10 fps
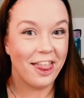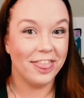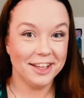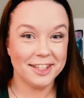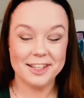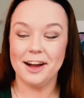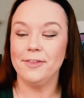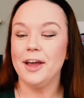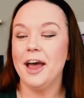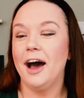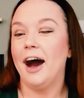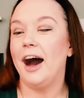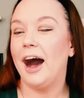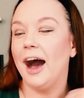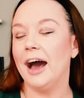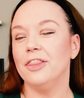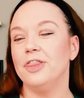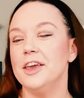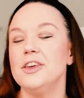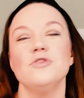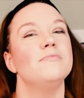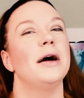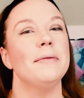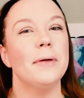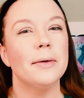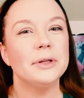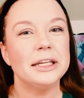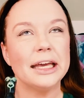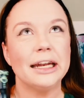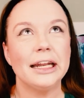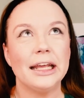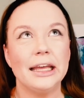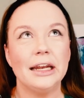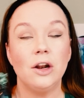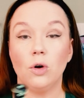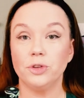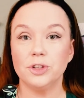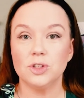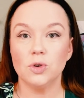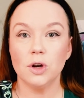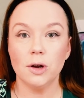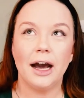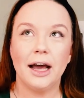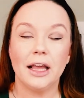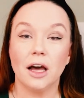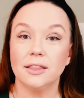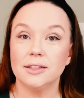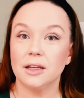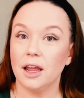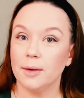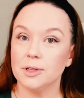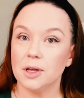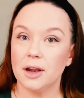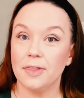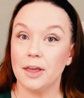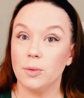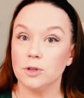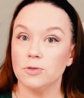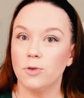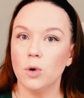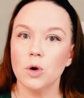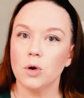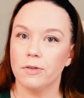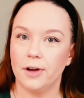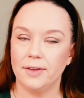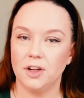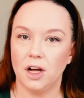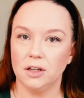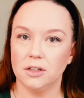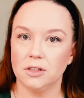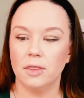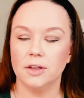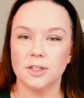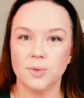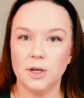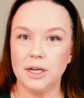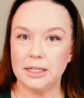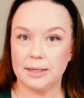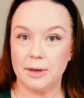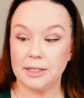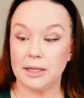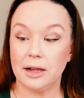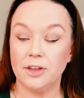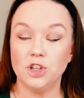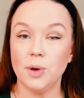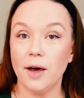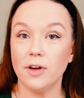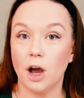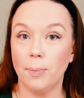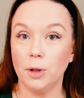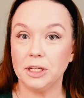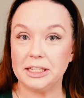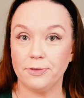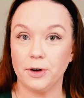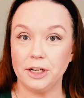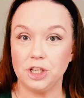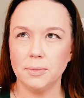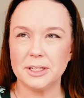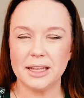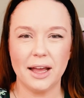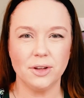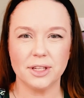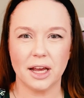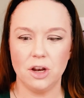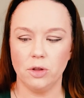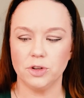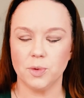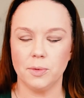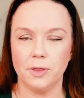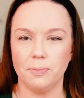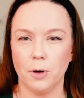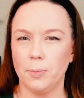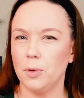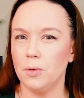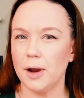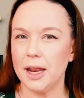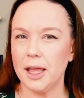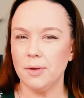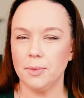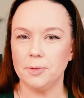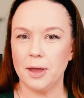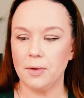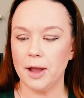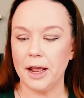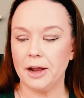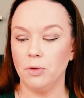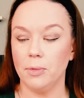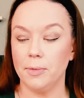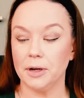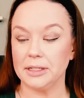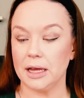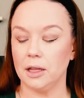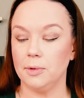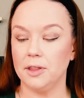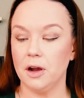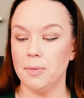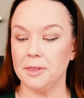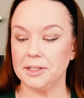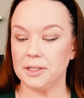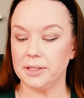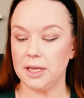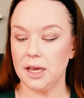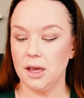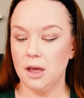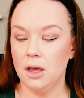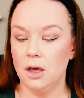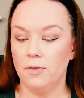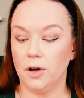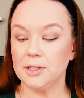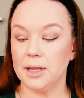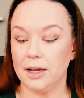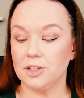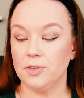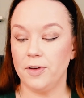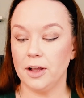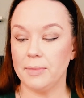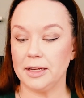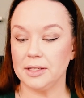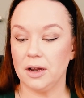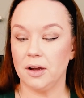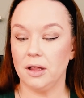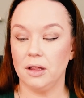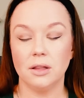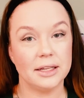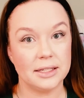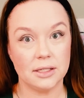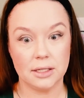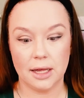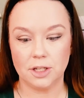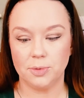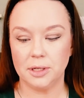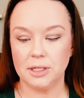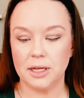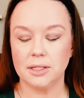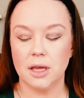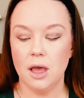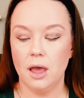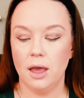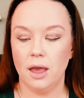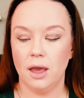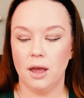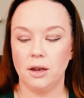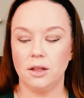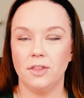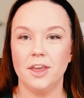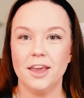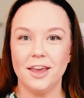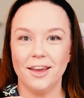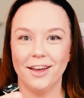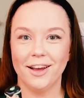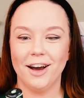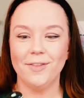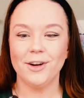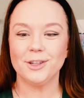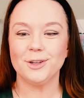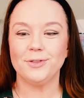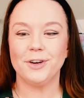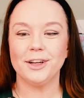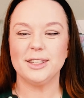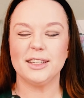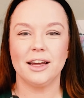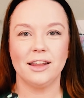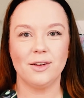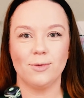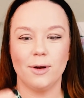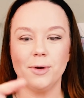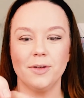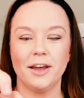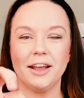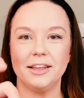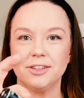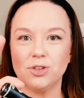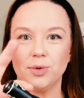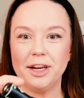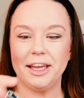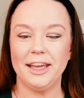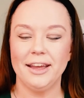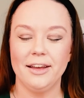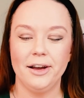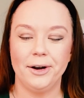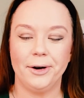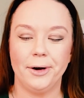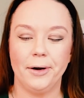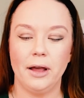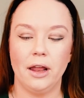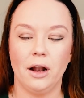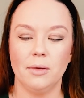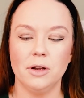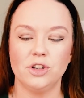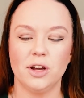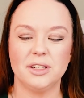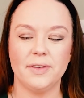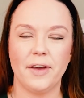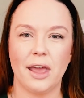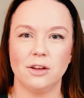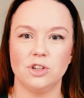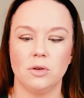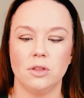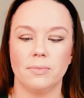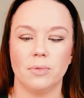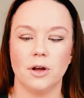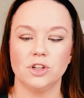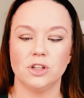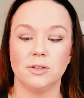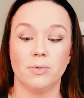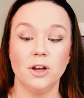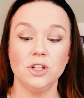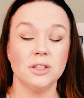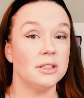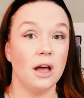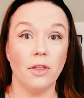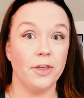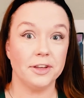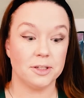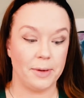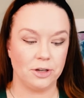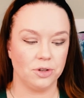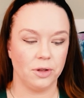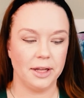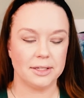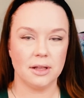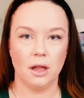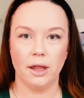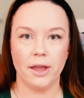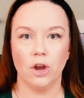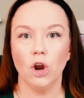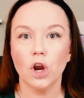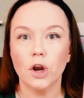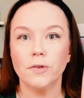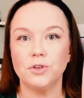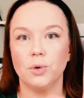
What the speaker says: This stuff, I think you might be able to get it in an Ulta store. I got this on Amazon. I think it was $4 or $5. This one is amazing. Now they do have a couple of different styles. Like I know there's one with purple writing and one with pink writing. I don't remember exactly what they are, but this is the False Lash Effect Mascara Essence Lash Princess. And the cover is so fun because it's kind of like rubber that is 3D. And I'm gonna try to see if I can't show you the brush because the brush is nothing special. It's not like curved